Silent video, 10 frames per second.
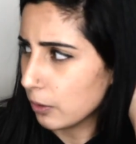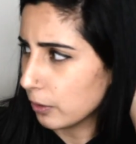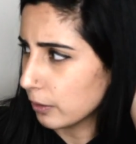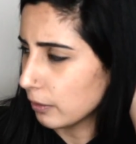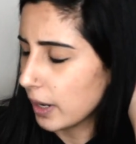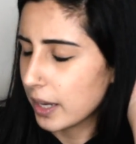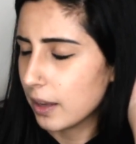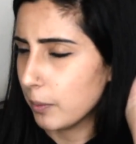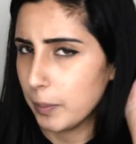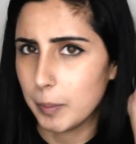or I
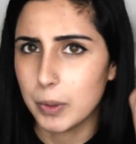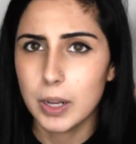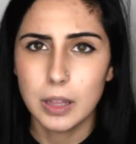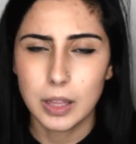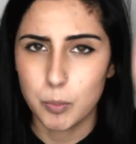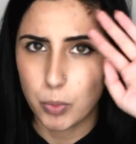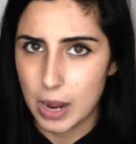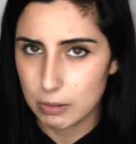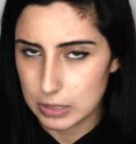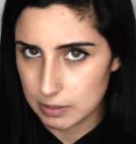can't remember it, and like
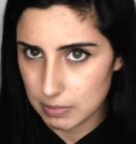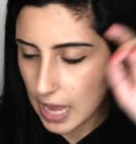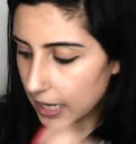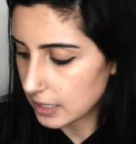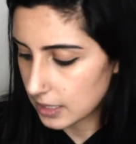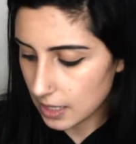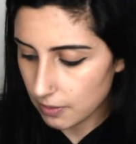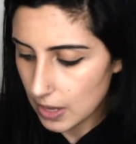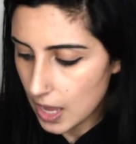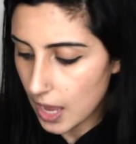browns and blacks and
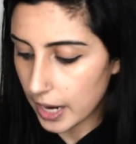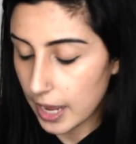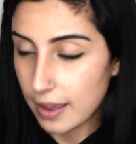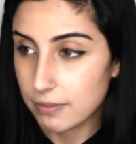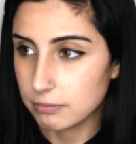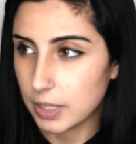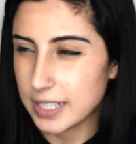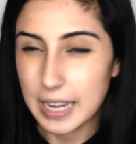stuff, and I have a